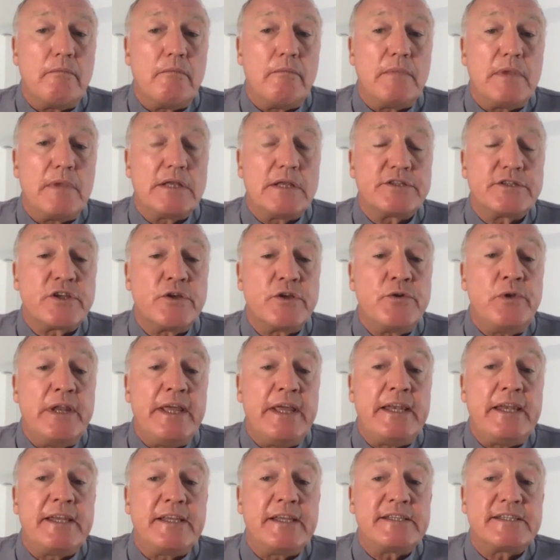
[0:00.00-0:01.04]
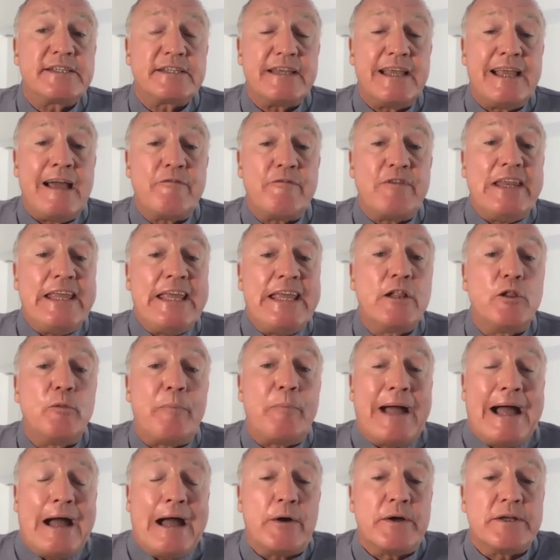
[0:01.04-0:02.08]
School leaders have legal
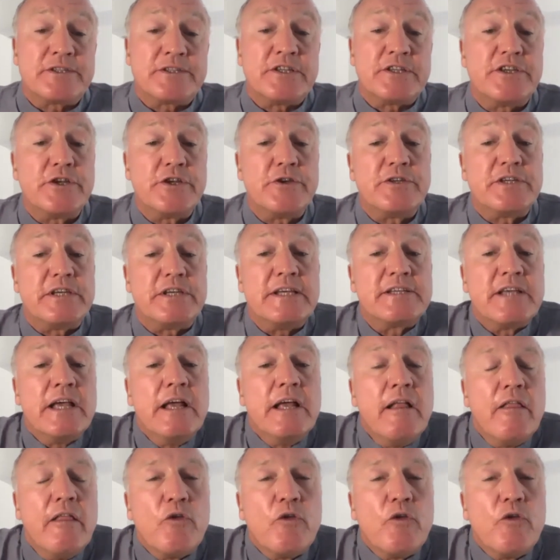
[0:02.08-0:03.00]
powers and duties.